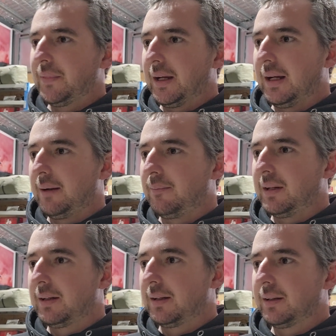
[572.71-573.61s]

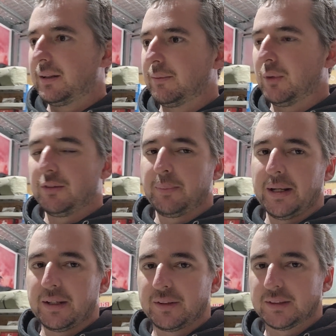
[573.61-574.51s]
more for
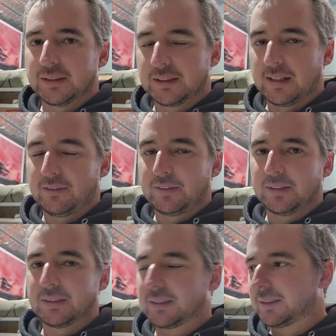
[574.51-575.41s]
Powercruise and stuff,
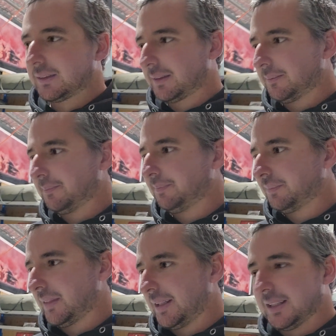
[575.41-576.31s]
because
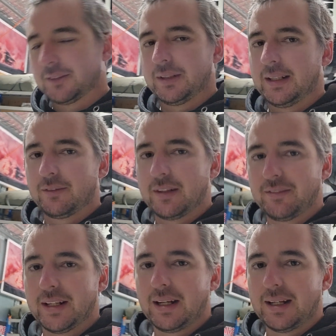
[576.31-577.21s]
it doesn't need to rev
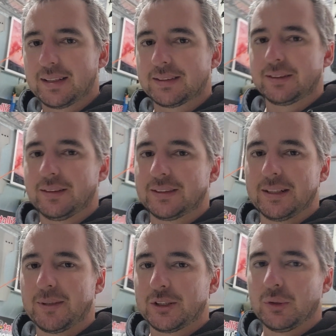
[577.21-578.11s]
that hard. It's got so
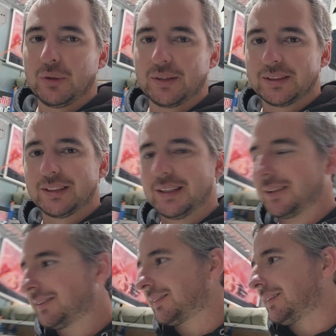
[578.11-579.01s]
much torque, this thing.
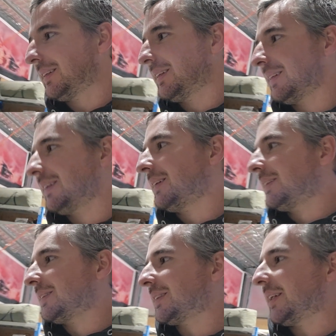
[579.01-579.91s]

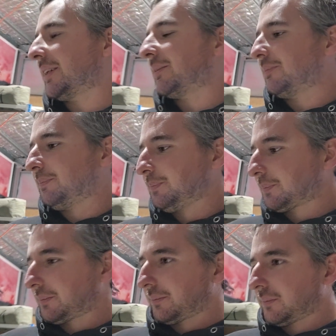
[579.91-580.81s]
So
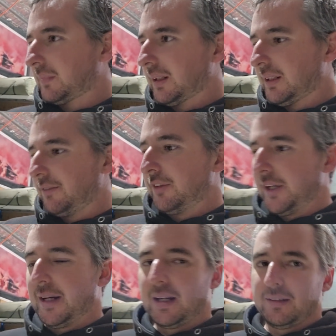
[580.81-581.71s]

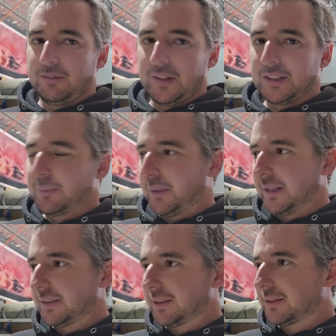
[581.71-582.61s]
converter, front
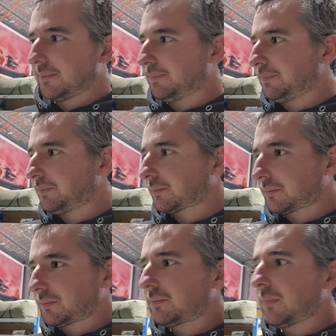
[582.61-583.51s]
springs,
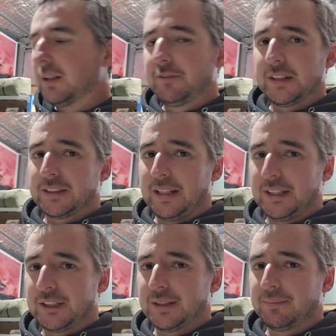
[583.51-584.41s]
fix the
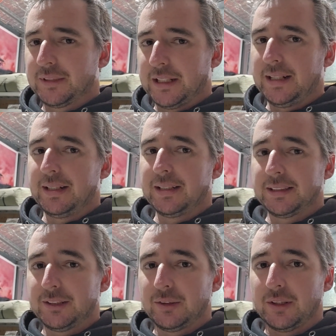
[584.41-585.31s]
engine, T&D
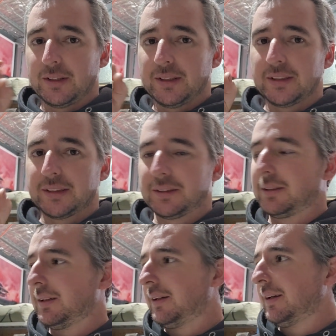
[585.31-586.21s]
Steel rockers,
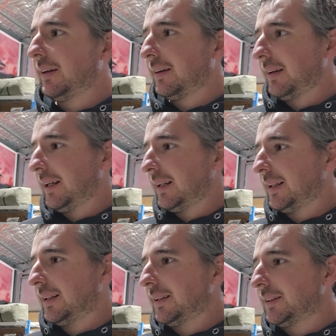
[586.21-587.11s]

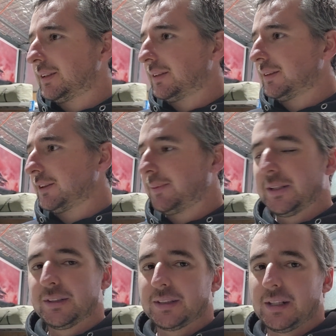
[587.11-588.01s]
and should be
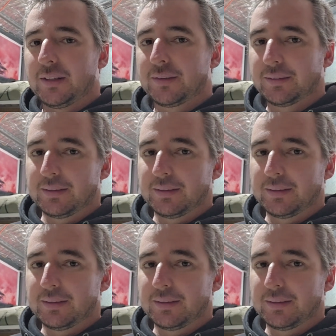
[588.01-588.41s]
good as gold.